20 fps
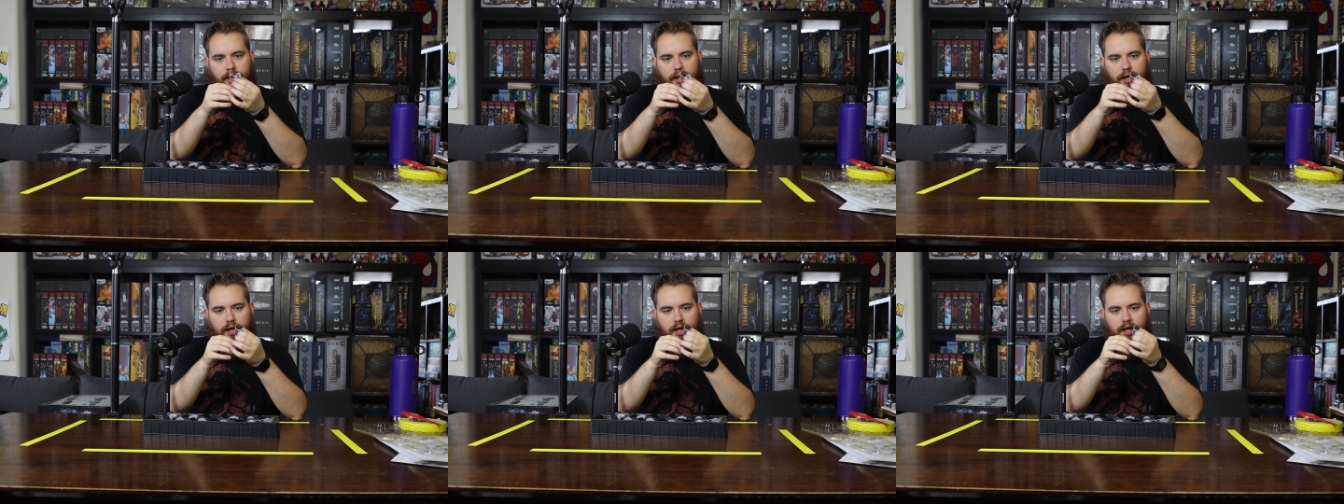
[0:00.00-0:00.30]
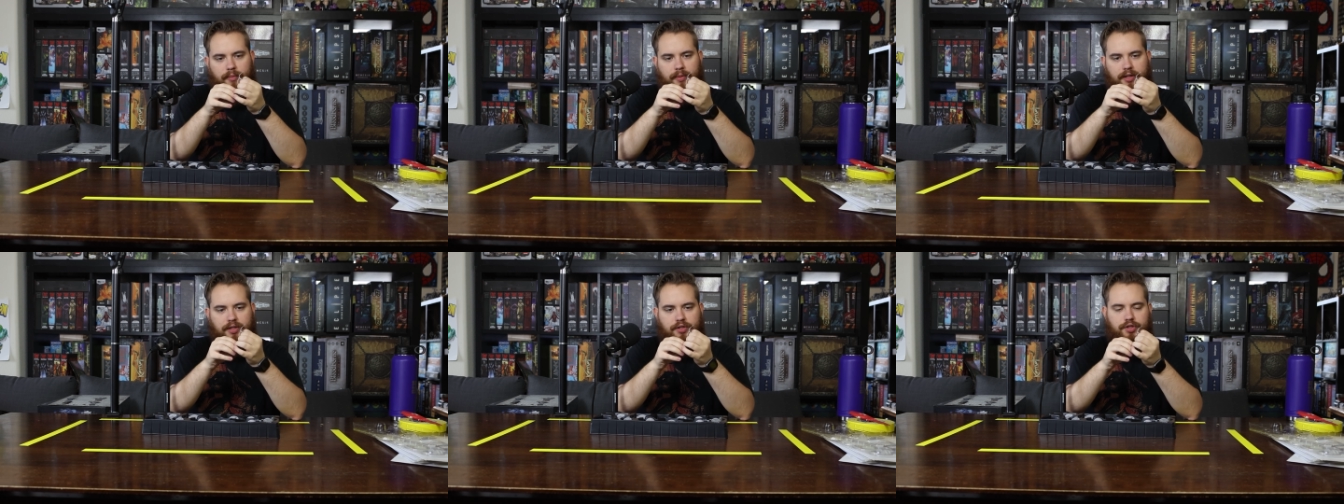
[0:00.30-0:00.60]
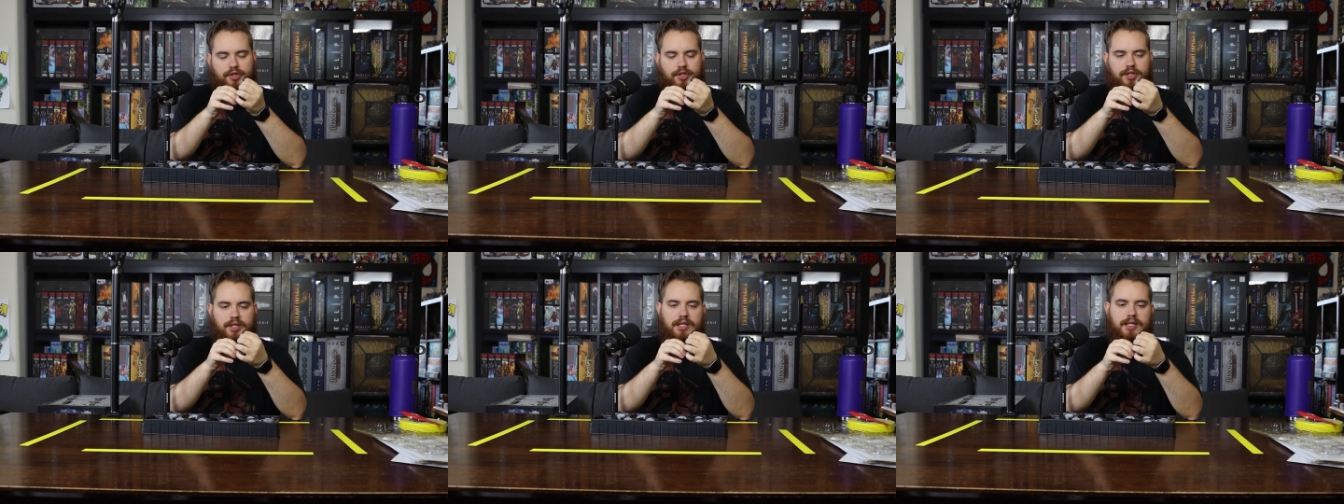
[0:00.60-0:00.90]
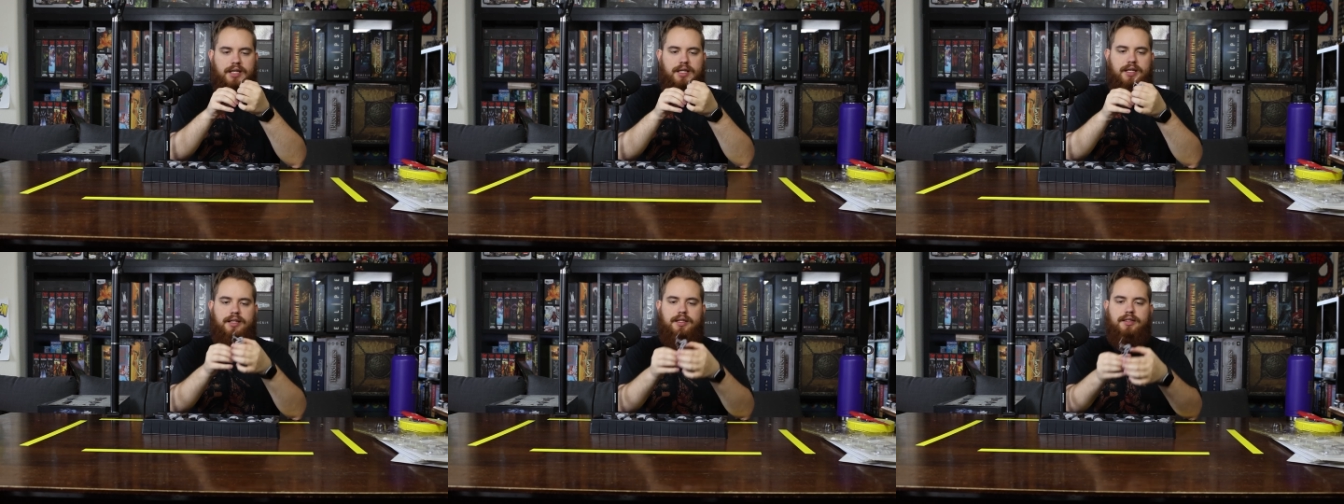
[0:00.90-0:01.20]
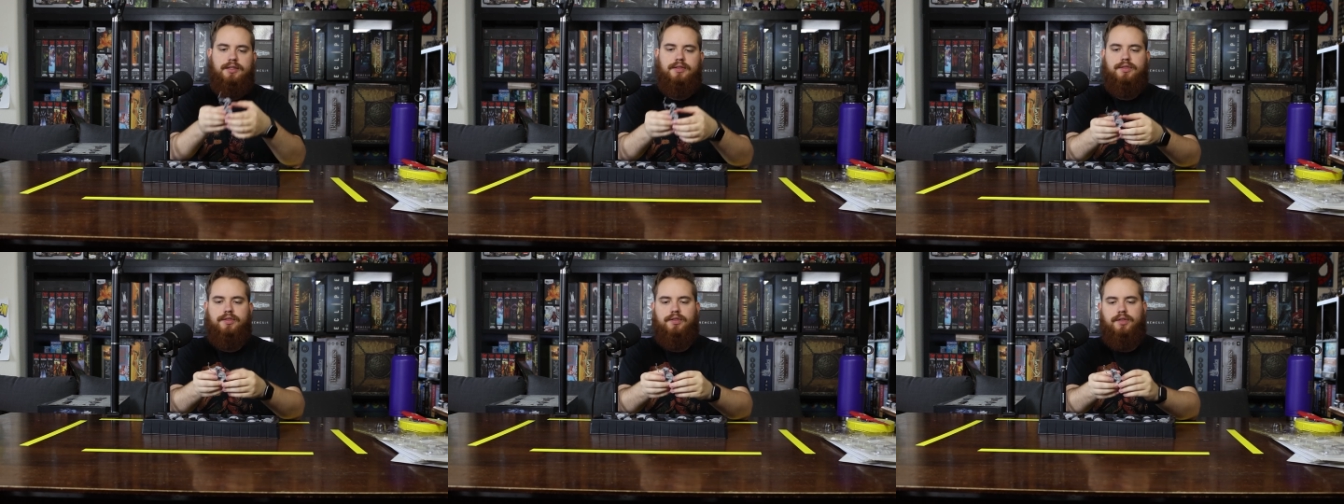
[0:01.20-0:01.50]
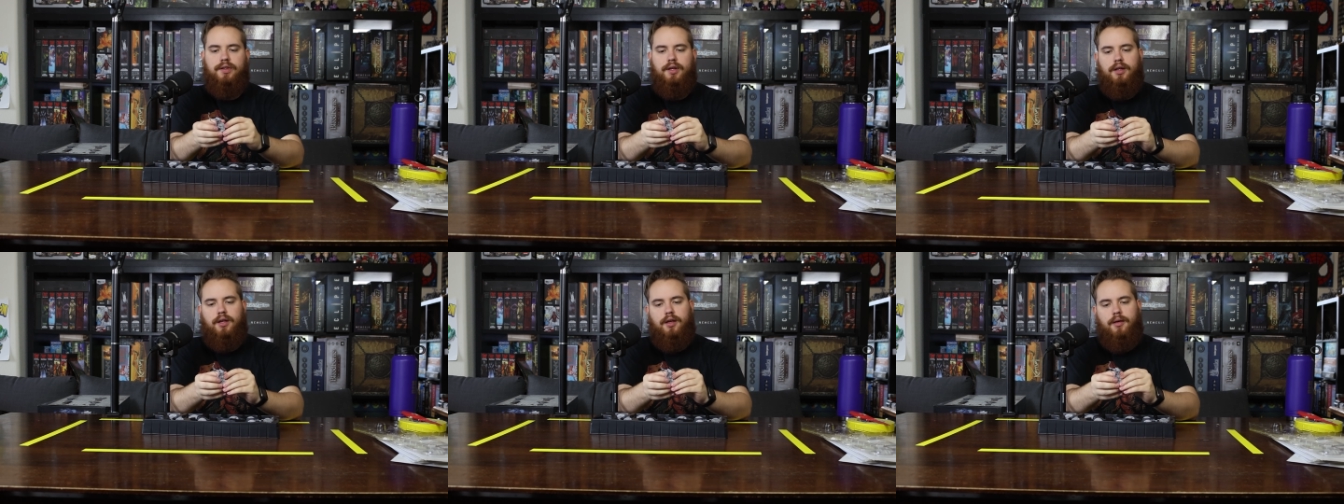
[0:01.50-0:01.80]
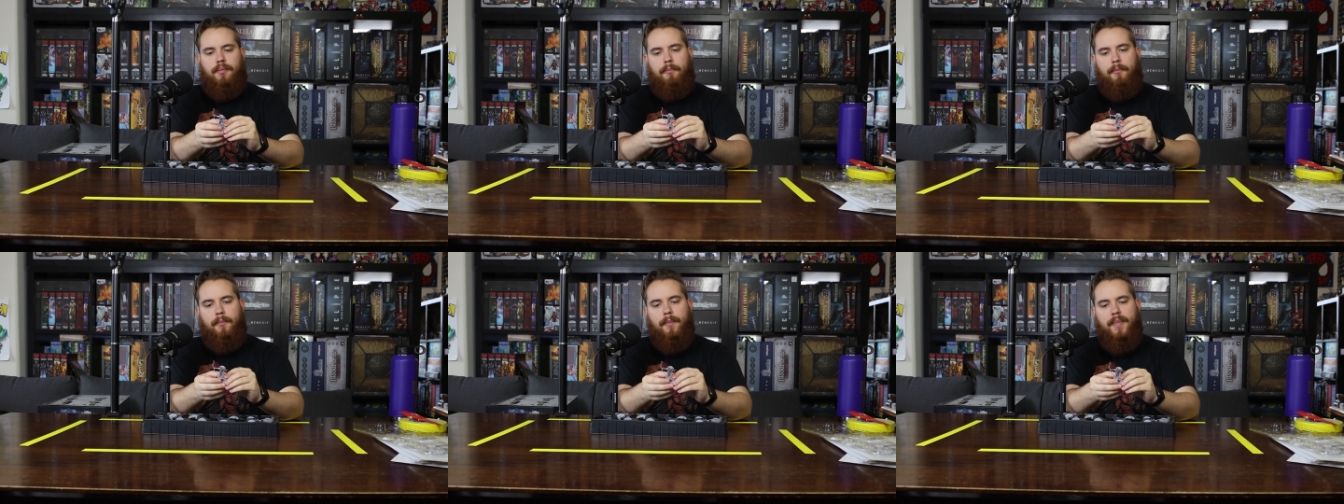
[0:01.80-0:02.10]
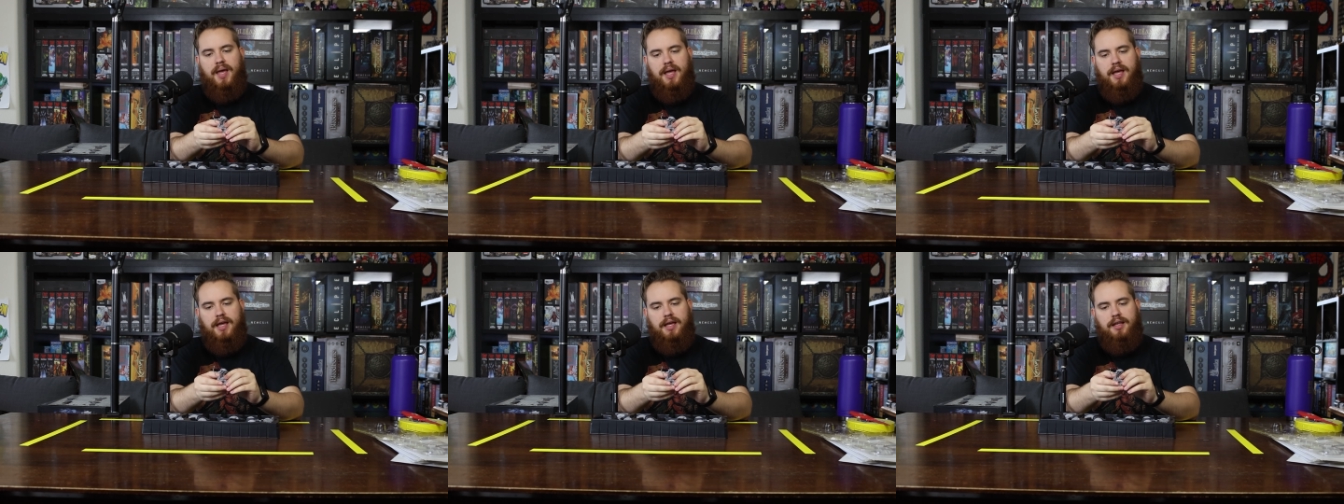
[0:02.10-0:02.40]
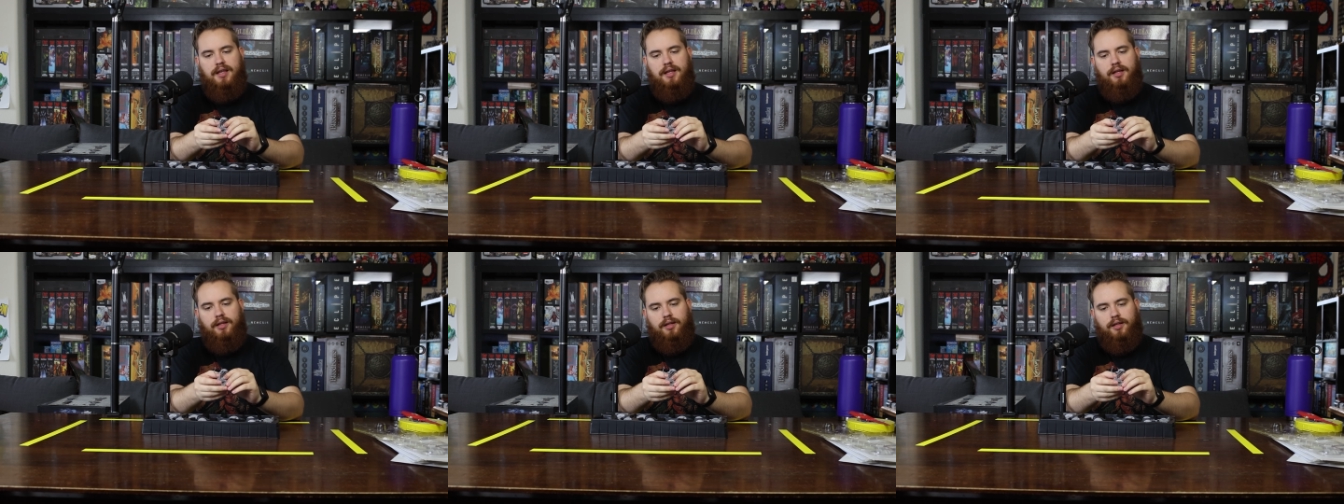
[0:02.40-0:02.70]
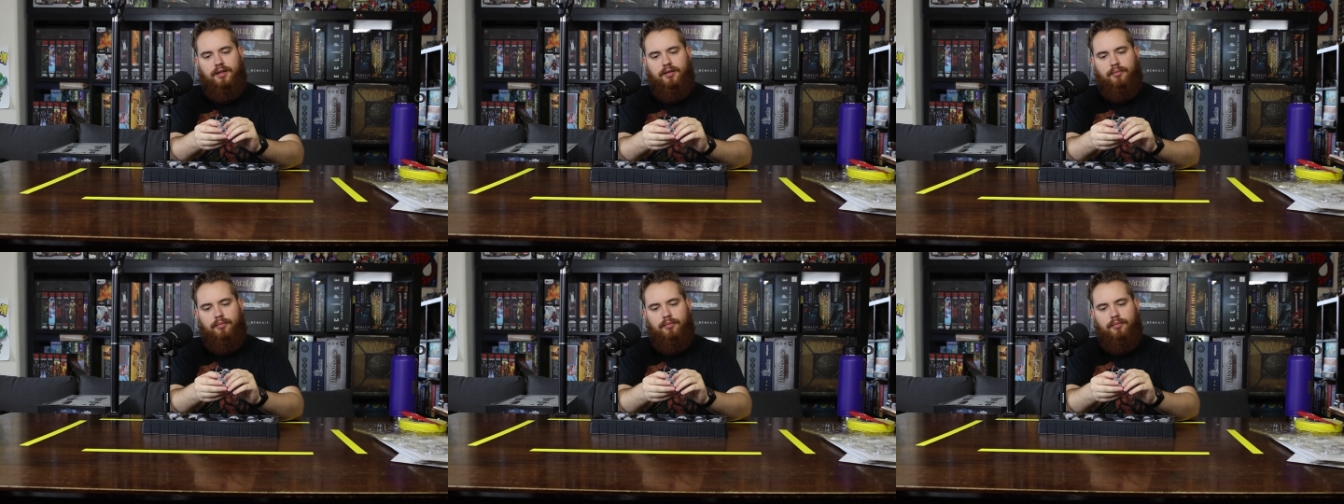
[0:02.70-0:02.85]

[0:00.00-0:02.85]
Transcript: um, and she is mid